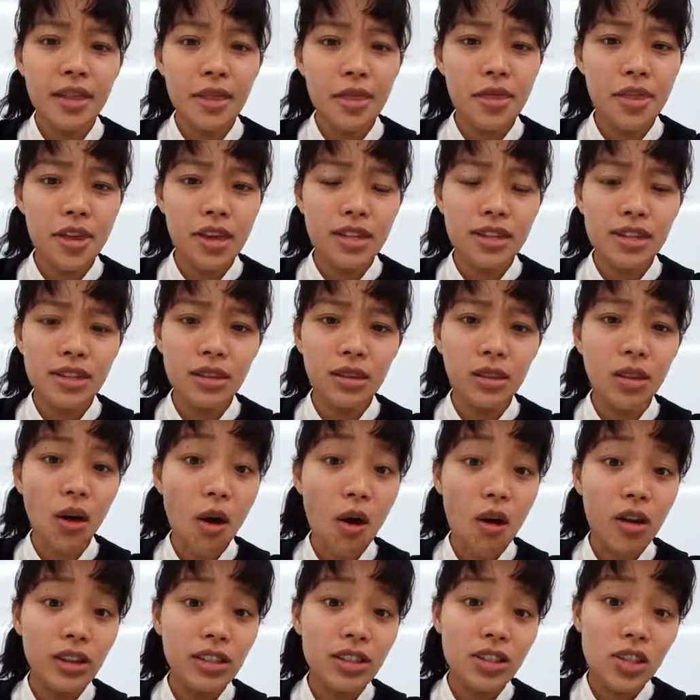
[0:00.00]
this
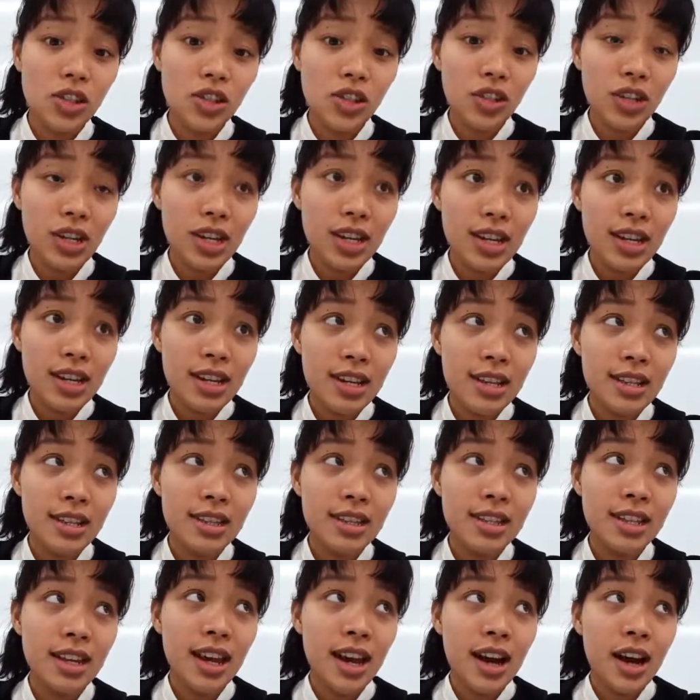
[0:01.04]
long
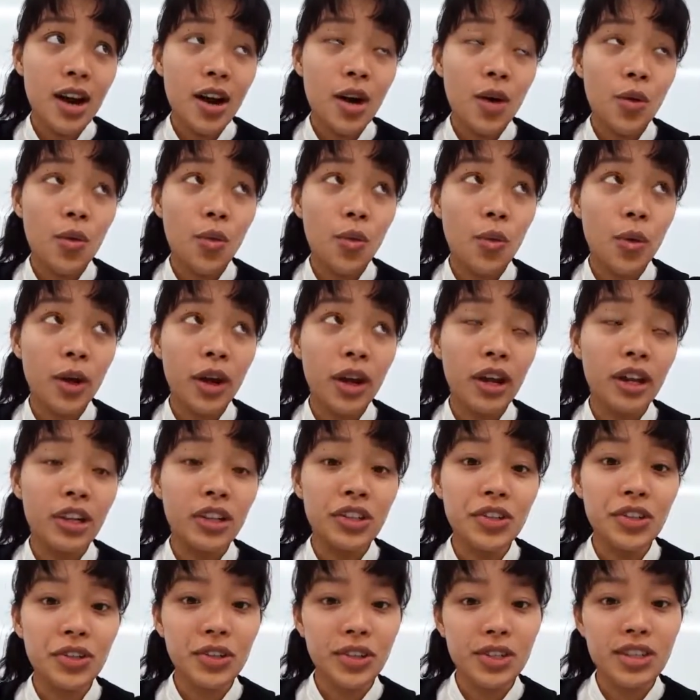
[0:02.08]
street where
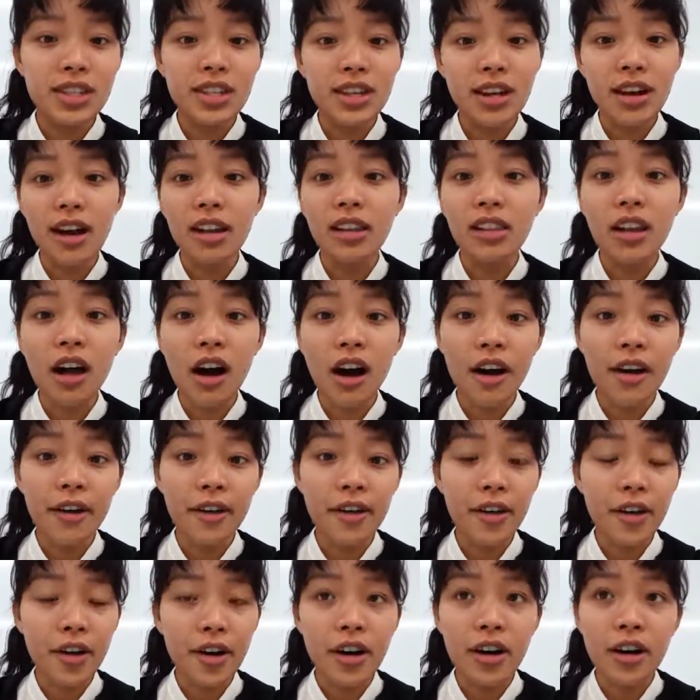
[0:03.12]
you could see a lot
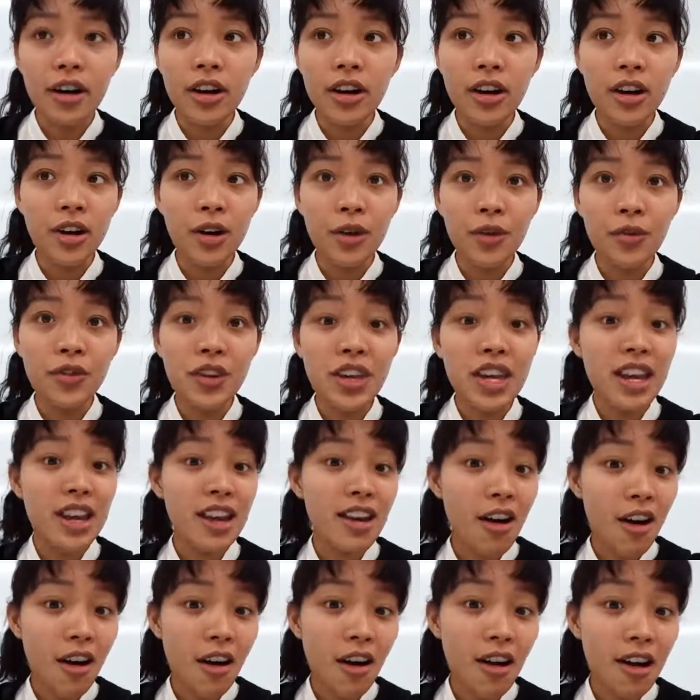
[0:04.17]
of
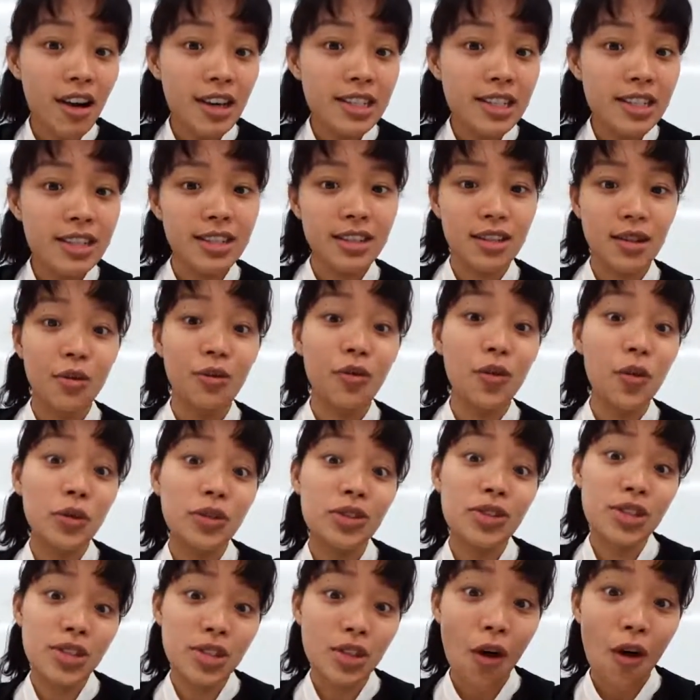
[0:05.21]
kiosks,
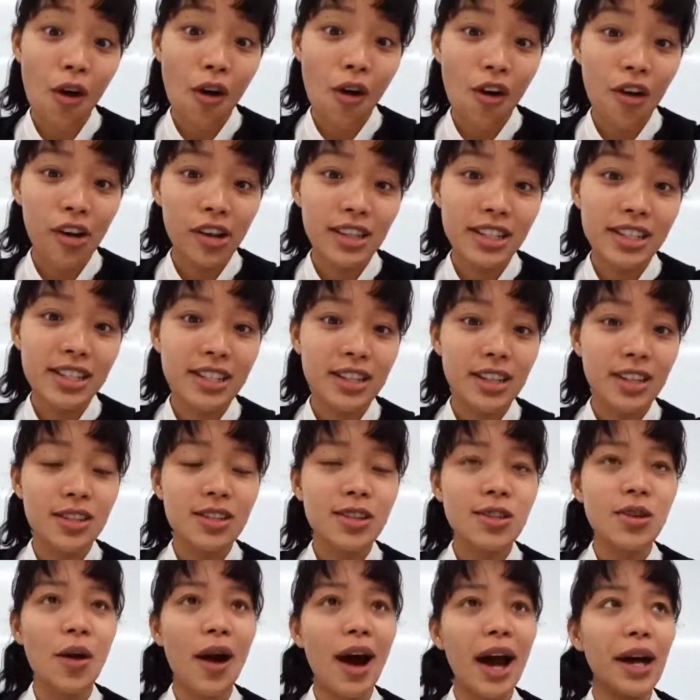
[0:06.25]
food stalls.
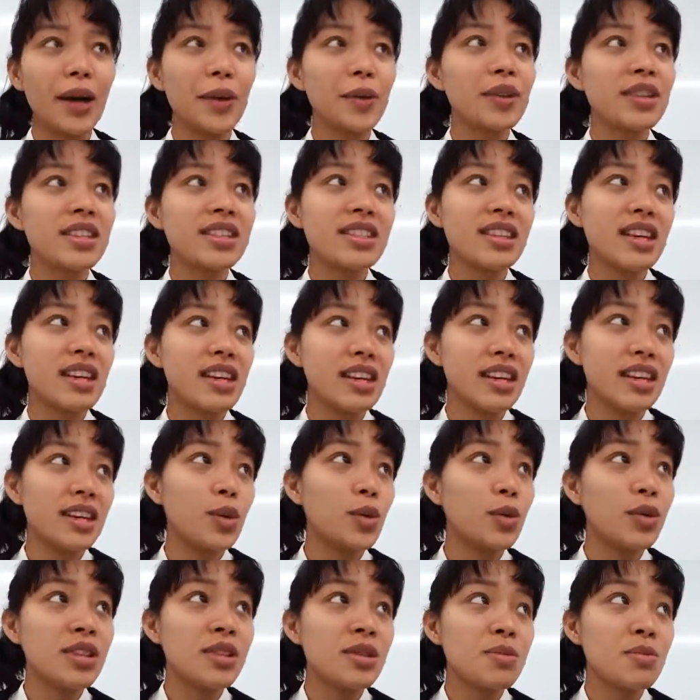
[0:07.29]
So I would say it
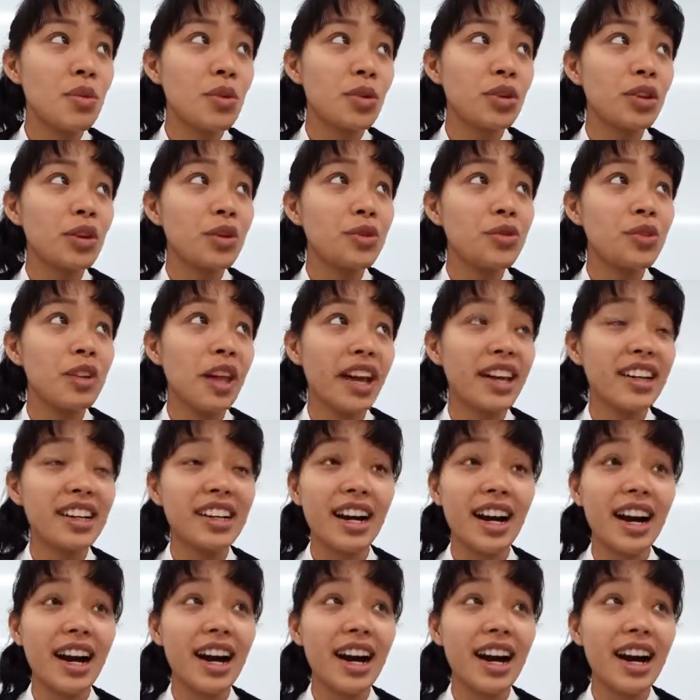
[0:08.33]
was more of like